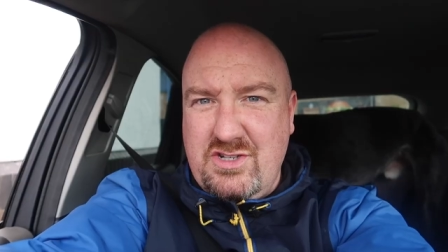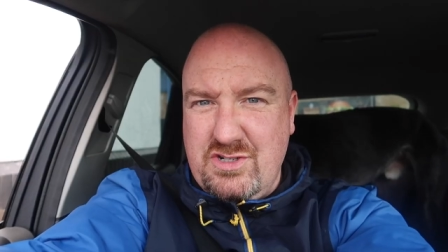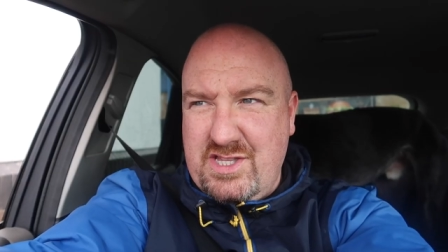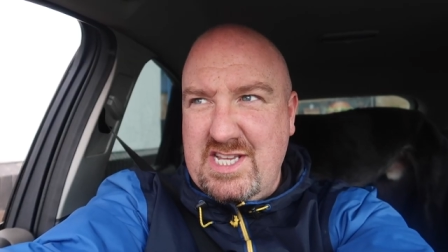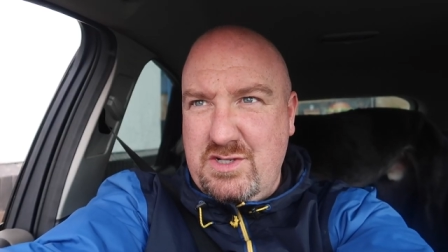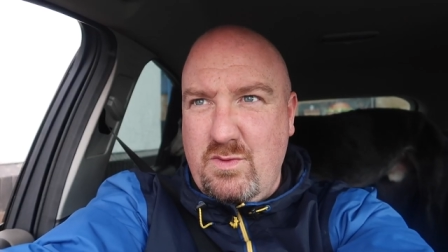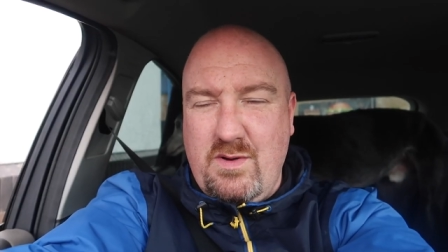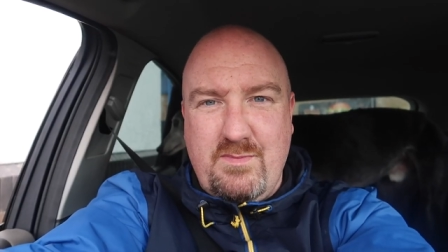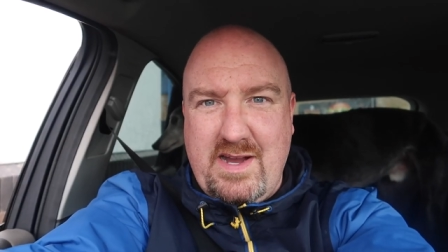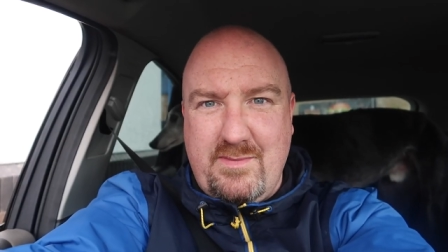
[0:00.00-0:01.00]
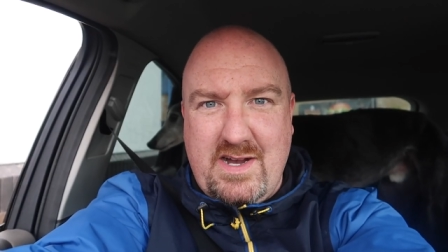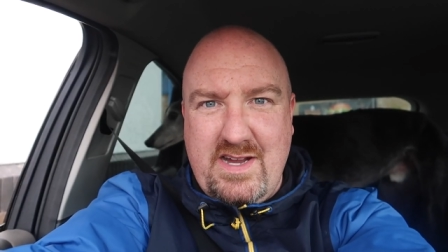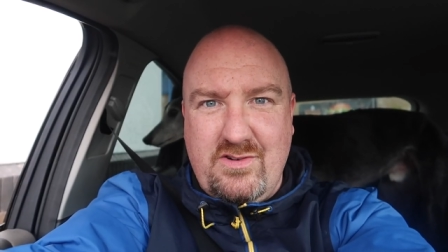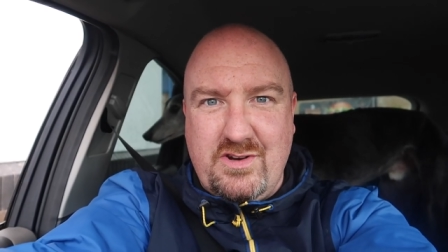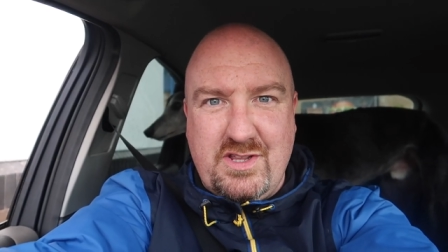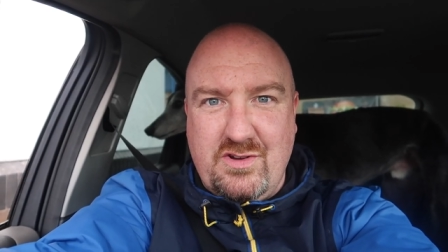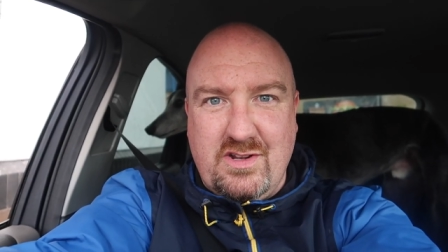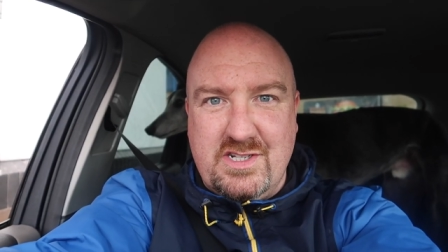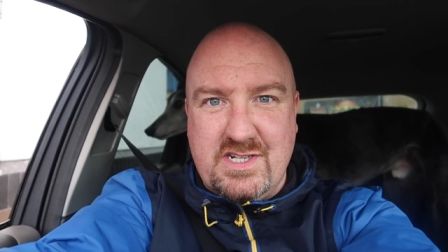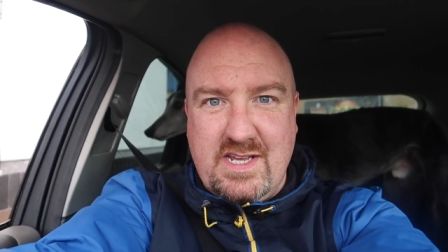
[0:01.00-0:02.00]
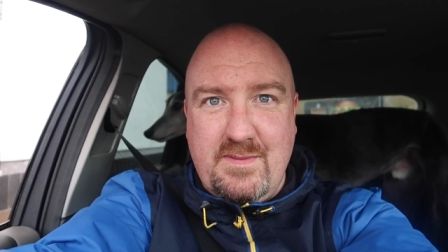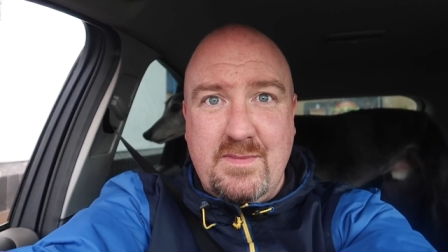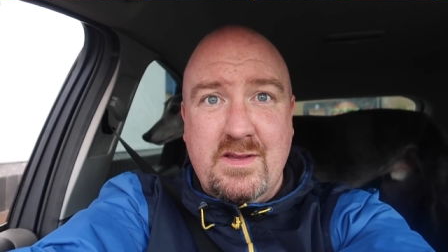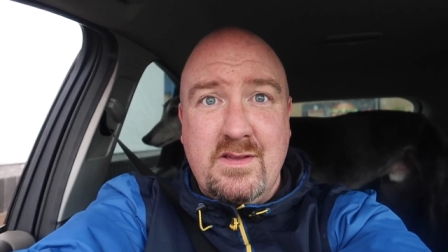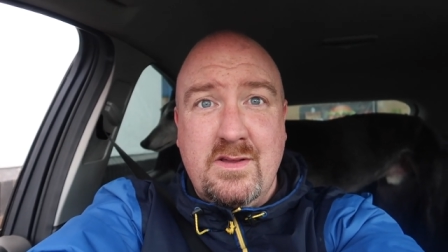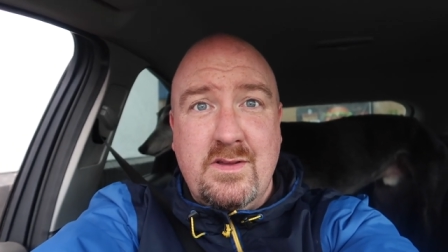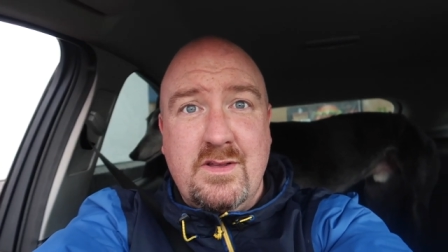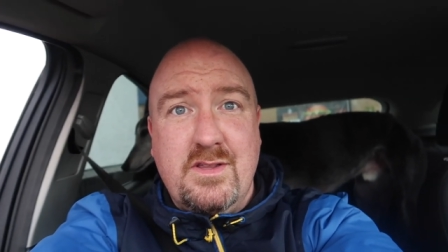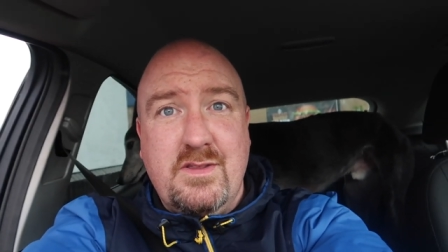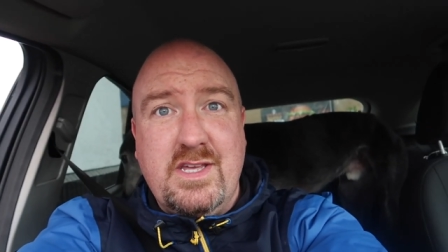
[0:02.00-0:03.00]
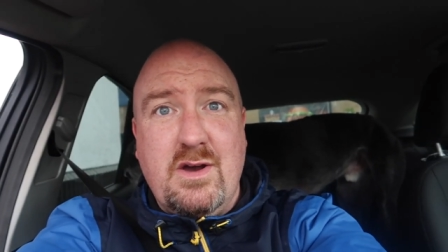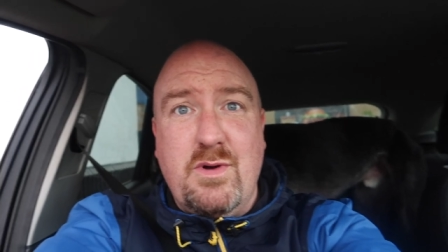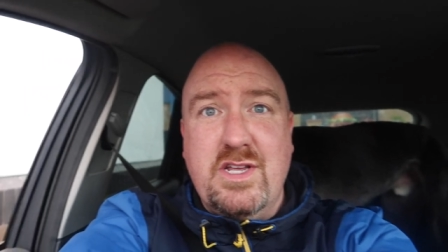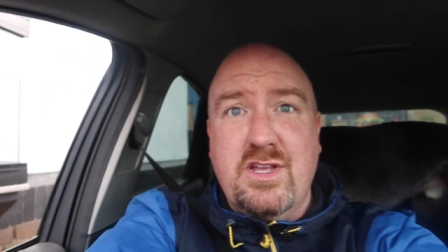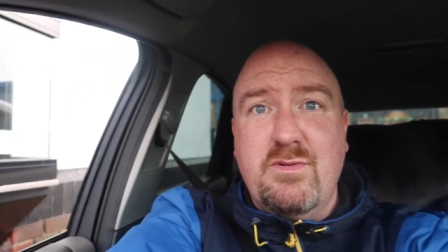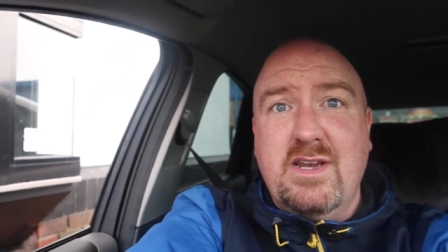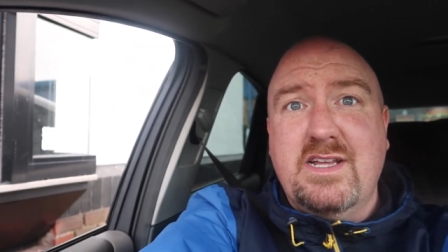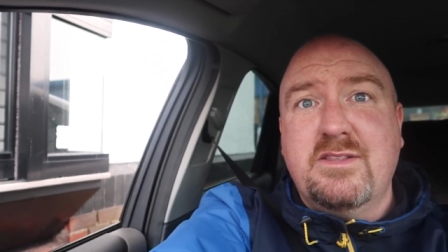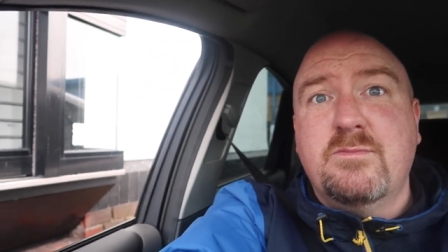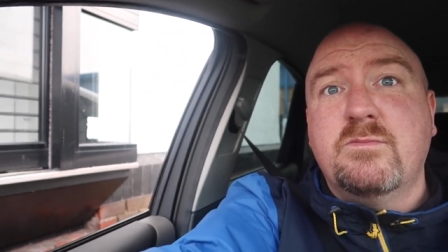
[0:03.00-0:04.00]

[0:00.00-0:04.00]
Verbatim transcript: It's just this one by mine, or are they all the same? Theo, what are you doing, lad?